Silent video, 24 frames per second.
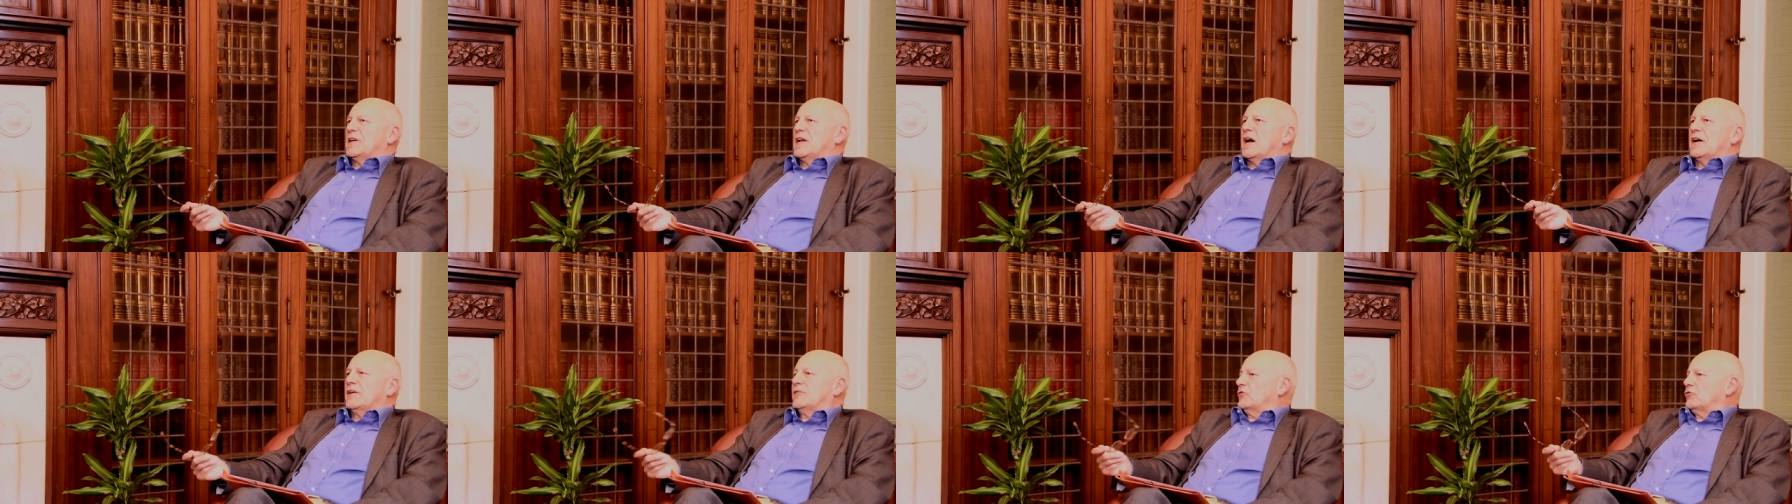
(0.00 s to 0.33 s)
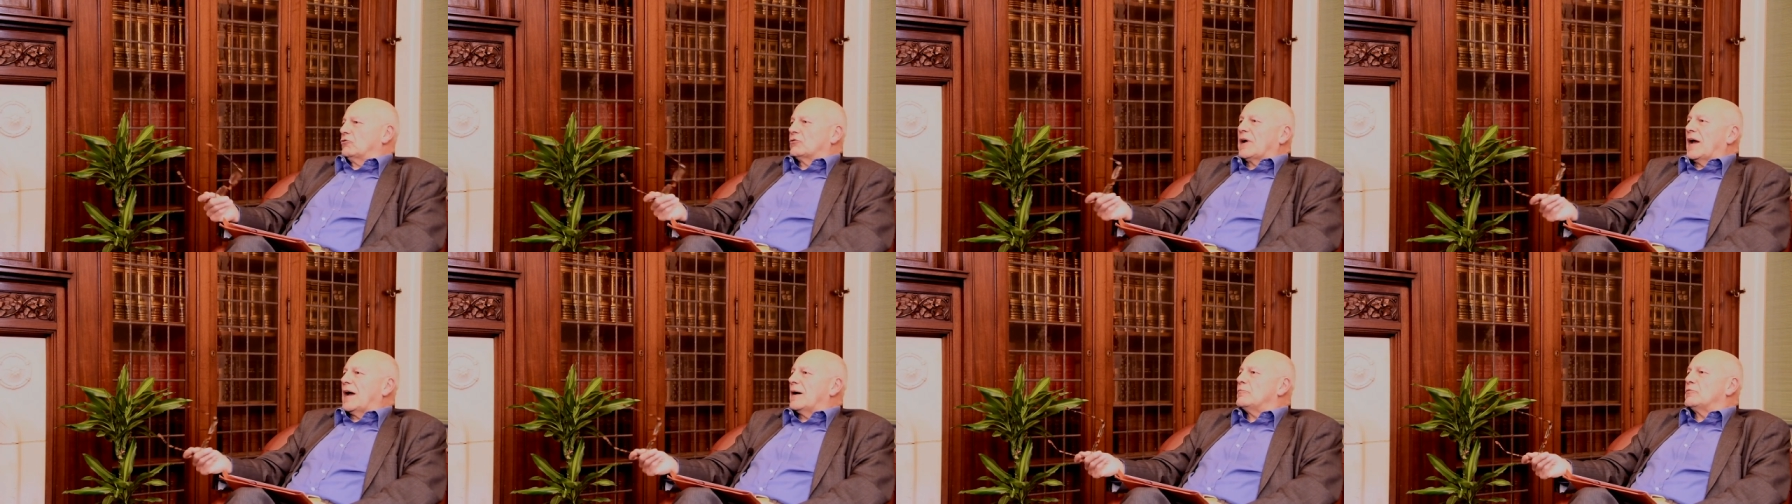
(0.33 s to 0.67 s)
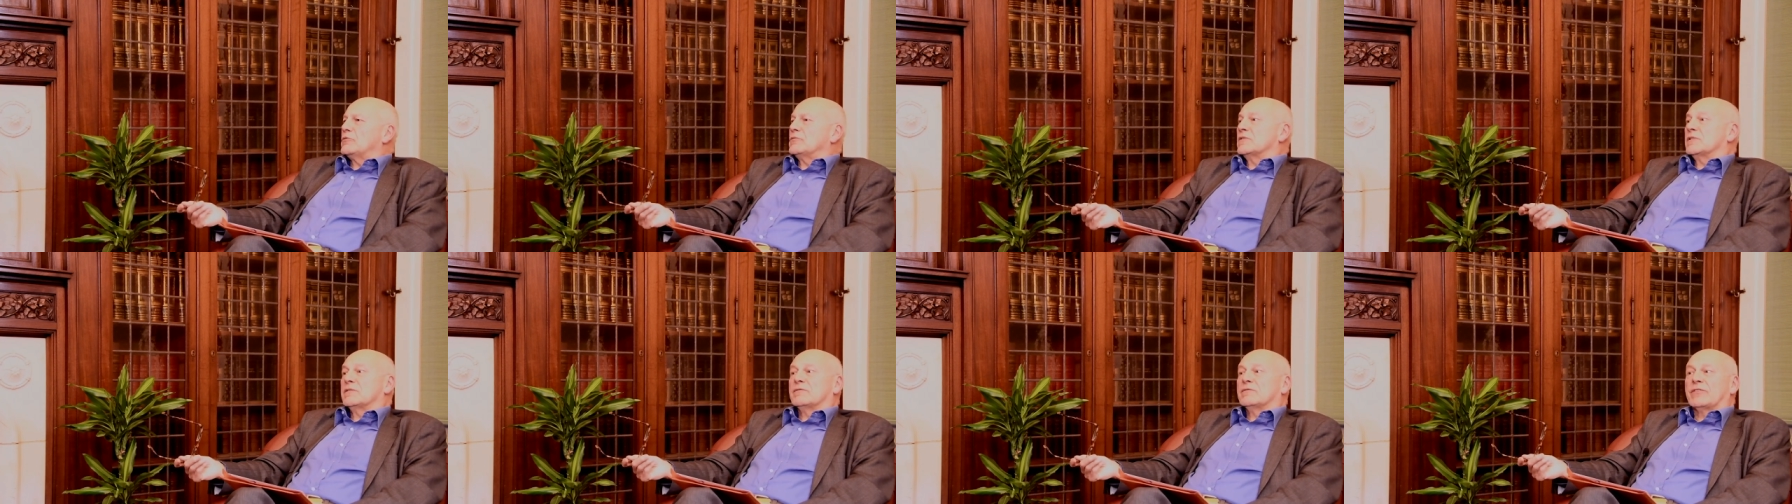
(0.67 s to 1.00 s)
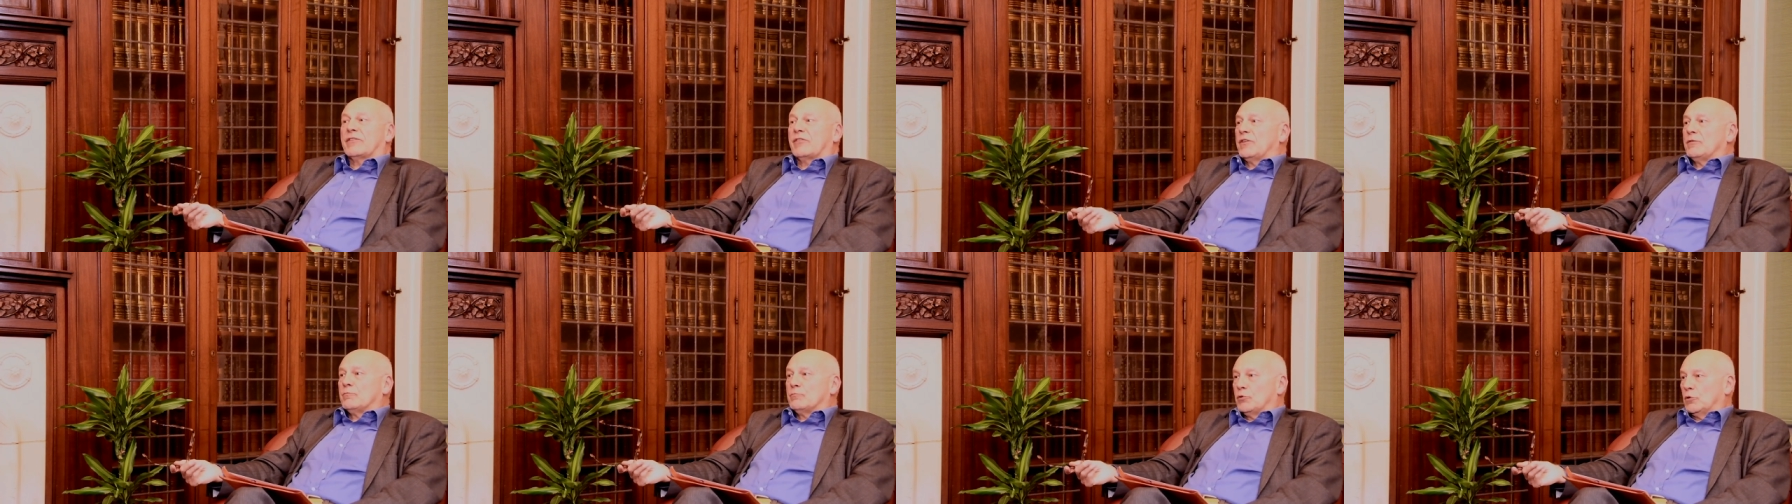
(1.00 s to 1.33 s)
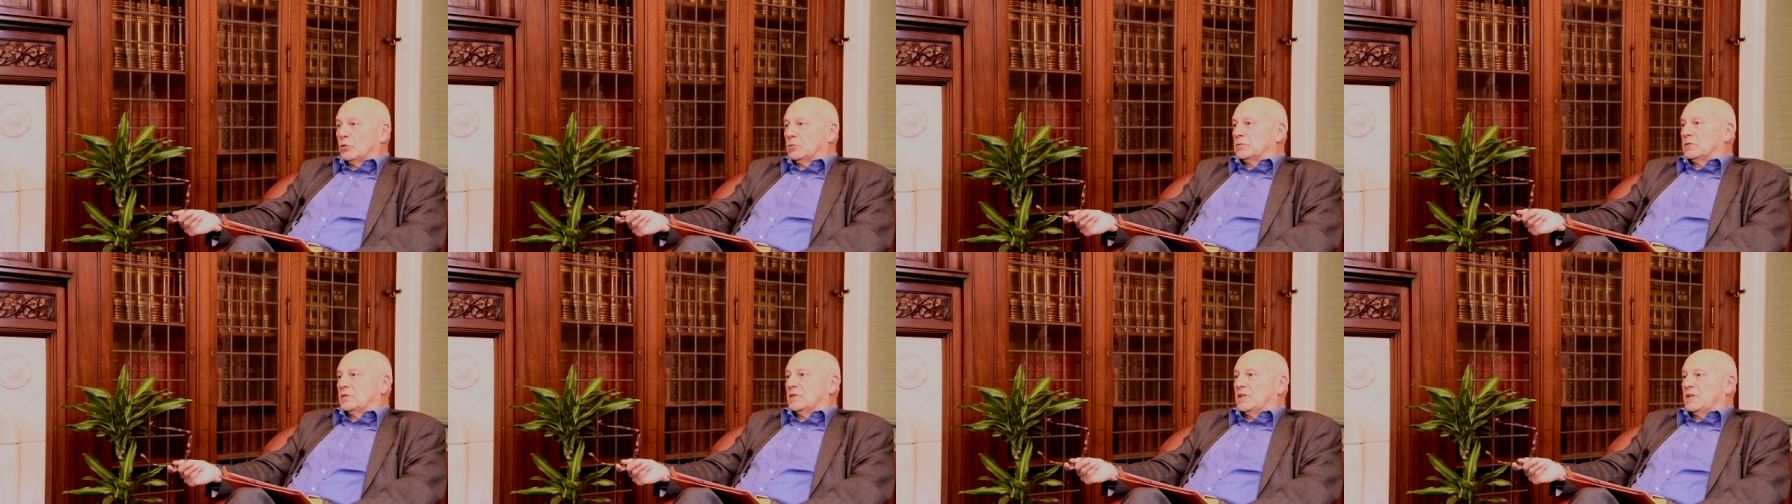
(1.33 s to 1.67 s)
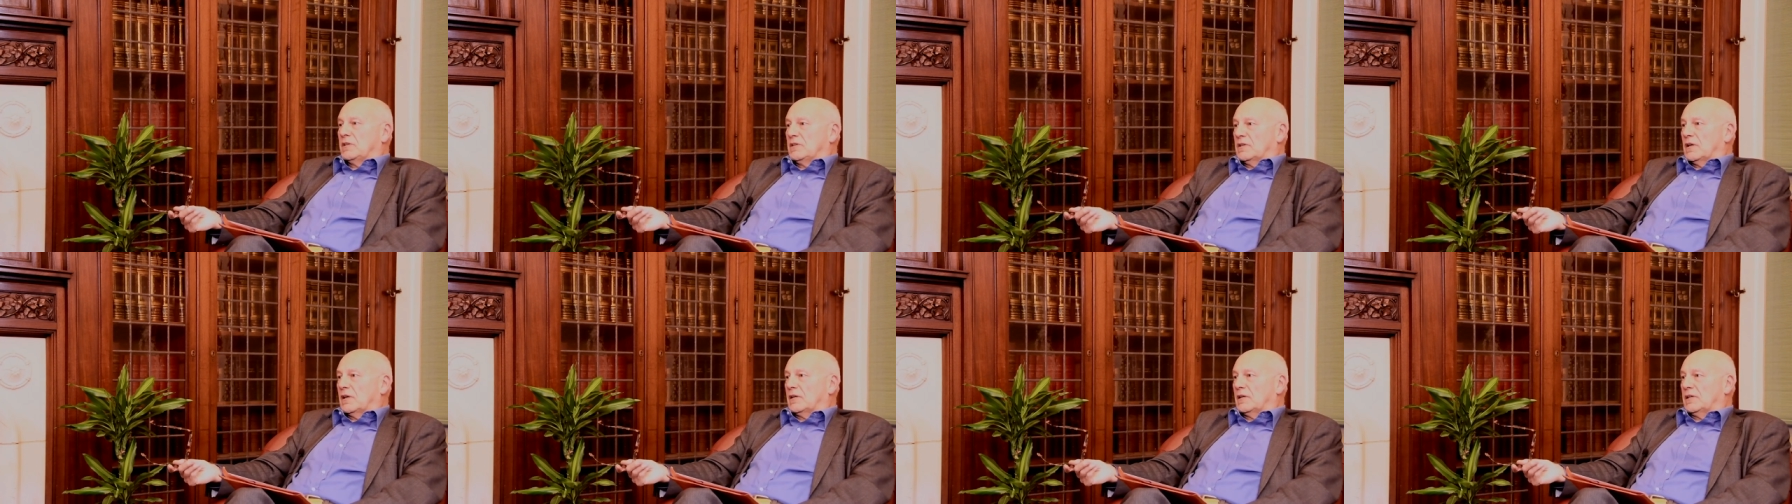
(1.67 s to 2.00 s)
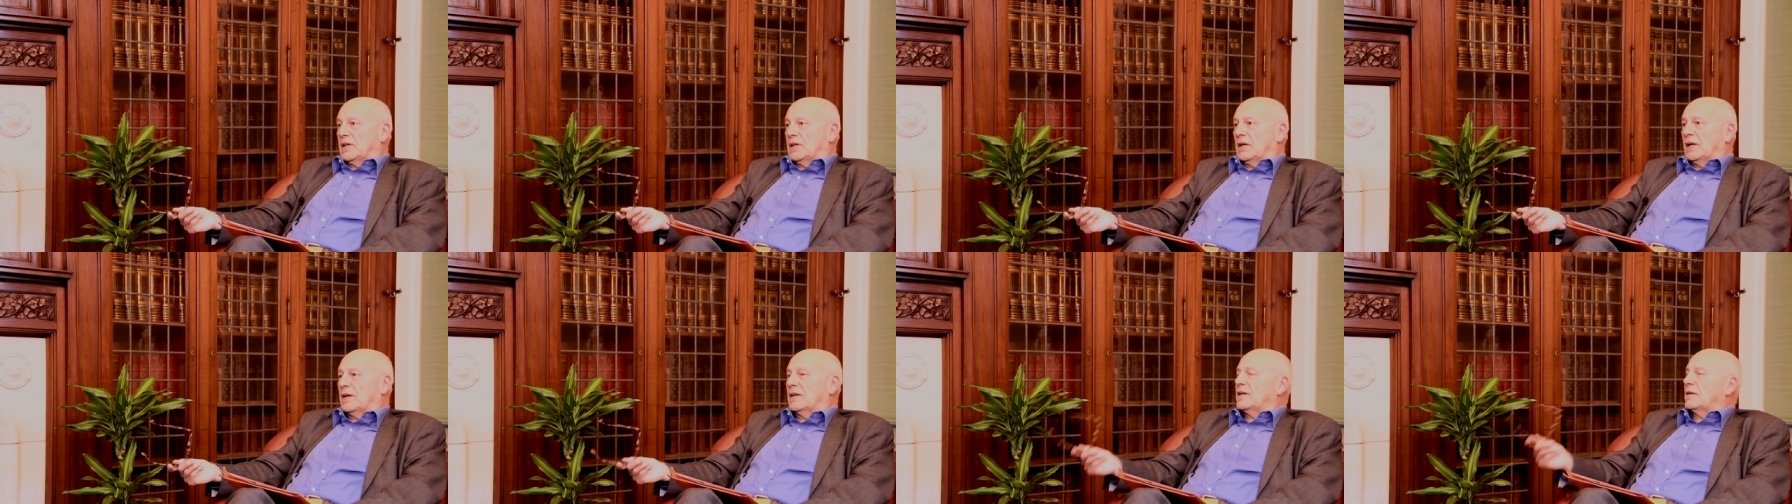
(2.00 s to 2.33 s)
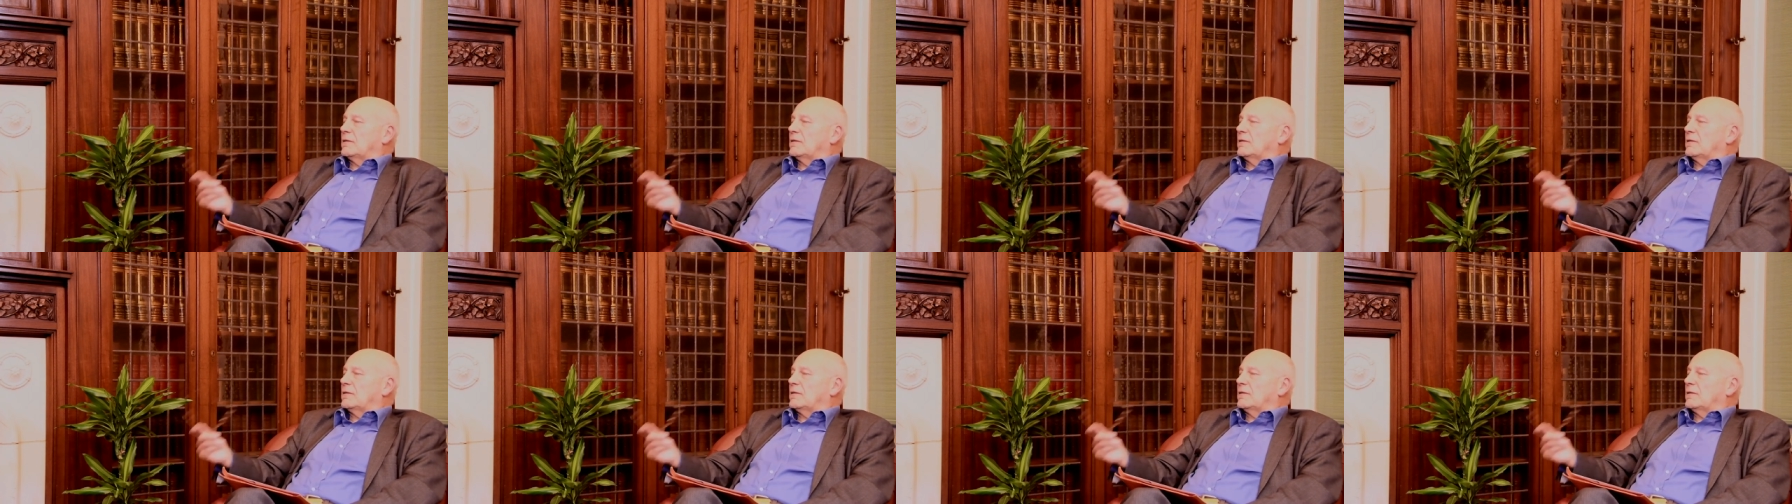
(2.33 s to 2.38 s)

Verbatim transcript: hydrocarbons yeah. are very important in Canada.